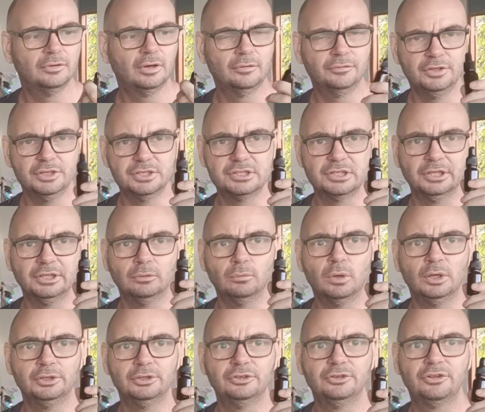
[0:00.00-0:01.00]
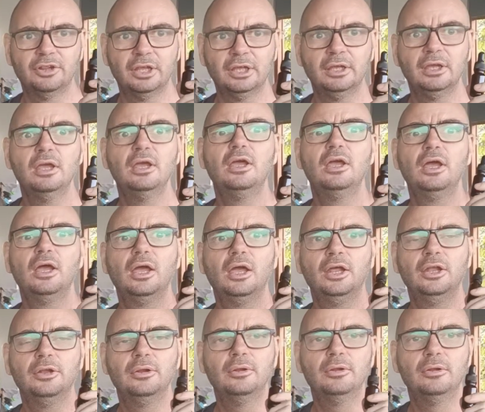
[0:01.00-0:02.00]
this little wonder thing
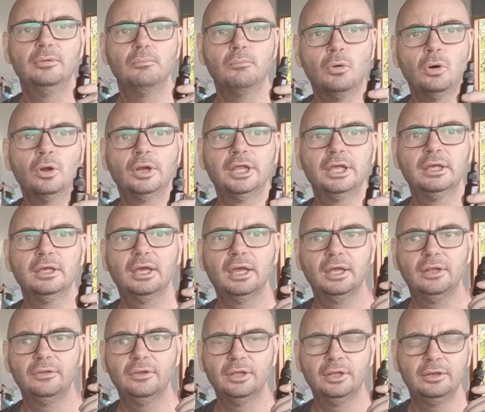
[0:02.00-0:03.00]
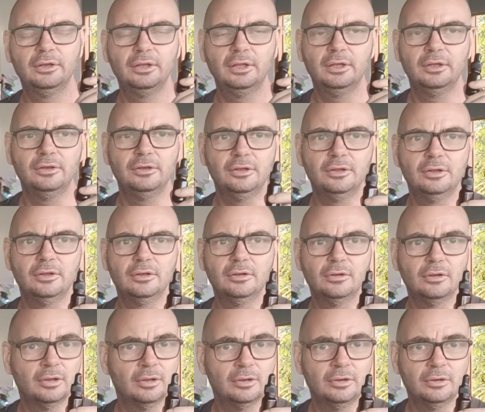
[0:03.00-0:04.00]
in the morning, and then in the
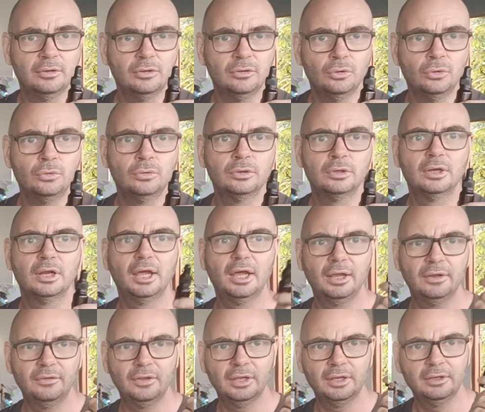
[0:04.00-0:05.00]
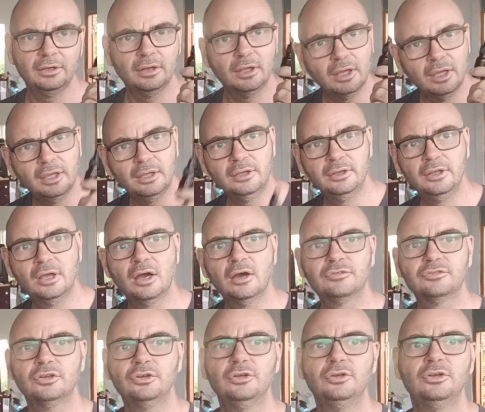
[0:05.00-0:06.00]
noon, and then in the
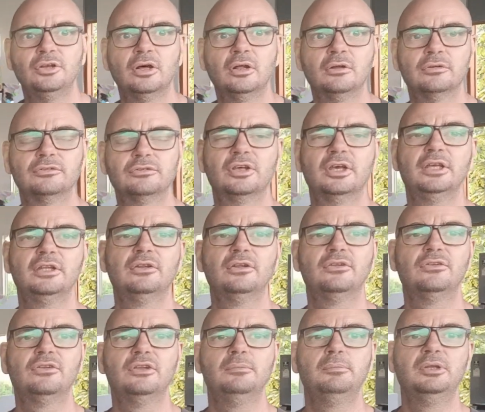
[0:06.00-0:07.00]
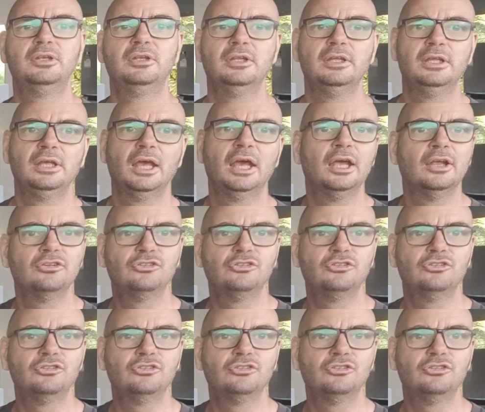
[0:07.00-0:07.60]
afternoon I'll take the CBD as